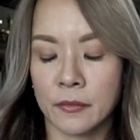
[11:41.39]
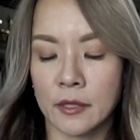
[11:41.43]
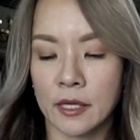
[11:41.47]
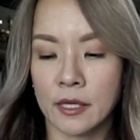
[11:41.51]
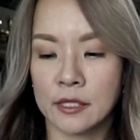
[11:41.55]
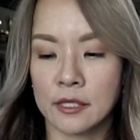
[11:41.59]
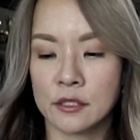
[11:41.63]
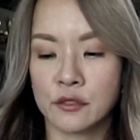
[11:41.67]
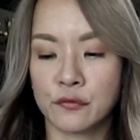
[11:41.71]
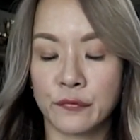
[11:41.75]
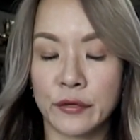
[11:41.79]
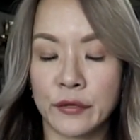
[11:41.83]

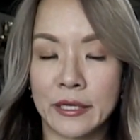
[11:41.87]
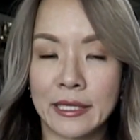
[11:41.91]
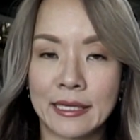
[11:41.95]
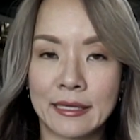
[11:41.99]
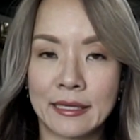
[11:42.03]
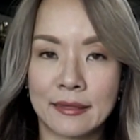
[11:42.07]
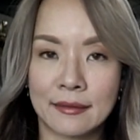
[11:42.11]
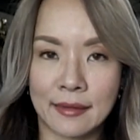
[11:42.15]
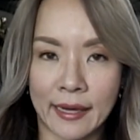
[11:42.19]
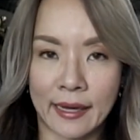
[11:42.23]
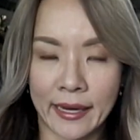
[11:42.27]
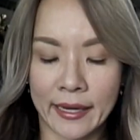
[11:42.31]
It's
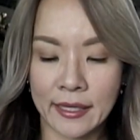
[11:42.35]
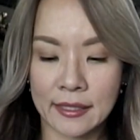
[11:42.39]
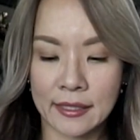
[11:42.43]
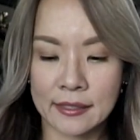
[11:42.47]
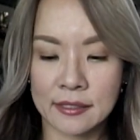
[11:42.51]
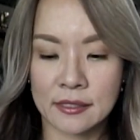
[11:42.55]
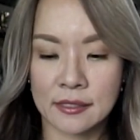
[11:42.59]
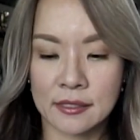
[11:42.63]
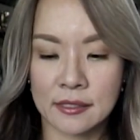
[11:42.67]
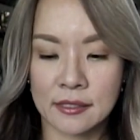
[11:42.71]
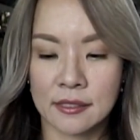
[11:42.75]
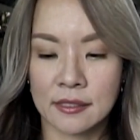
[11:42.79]
really
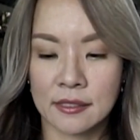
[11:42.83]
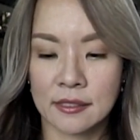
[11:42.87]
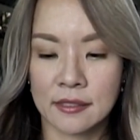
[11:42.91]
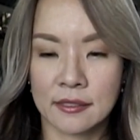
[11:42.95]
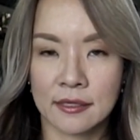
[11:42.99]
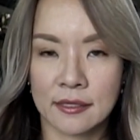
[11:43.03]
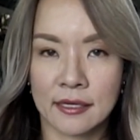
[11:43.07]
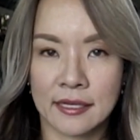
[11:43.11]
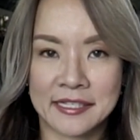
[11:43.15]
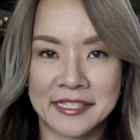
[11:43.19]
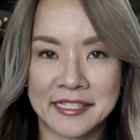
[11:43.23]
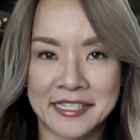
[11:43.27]
light,
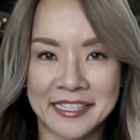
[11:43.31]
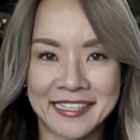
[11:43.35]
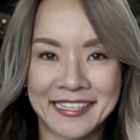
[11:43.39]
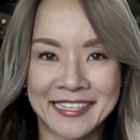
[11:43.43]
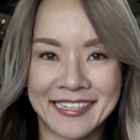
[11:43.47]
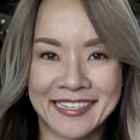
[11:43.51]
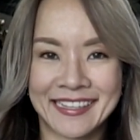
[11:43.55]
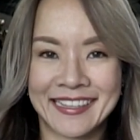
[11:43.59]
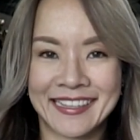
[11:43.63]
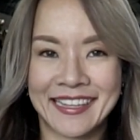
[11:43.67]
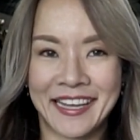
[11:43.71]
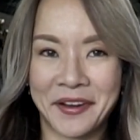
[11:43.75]
as in
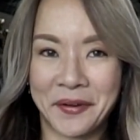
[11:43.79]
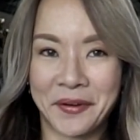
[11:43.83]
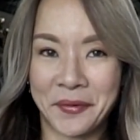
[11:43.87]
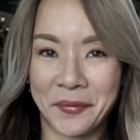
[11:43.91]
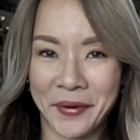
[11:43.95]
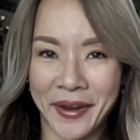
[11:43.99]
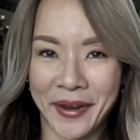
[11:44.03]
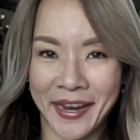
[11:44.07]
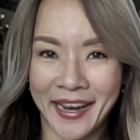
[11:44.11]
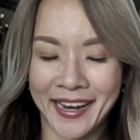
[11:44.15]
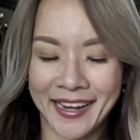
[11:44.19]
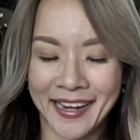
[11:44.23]

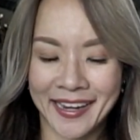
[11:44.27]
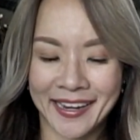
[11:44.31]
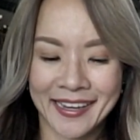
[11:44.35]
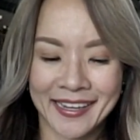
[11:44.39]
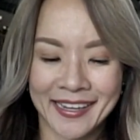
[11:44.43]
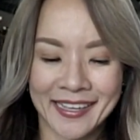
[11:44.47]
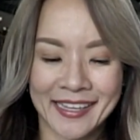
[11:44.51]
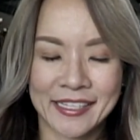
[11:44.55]
lightweight.